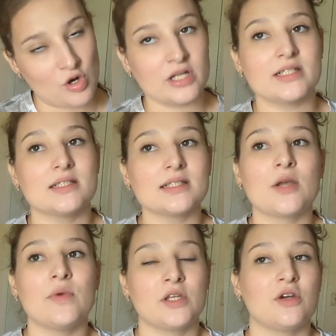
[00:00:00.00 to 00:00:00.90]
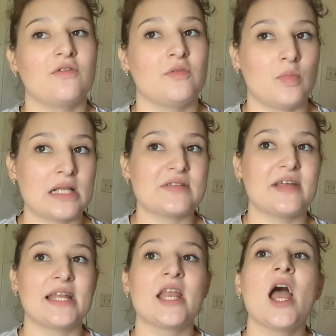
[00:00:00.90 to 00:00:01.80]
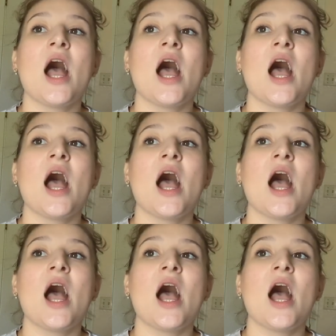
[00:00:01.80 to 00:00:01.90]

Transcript: more since I weaned her from breastfeeding.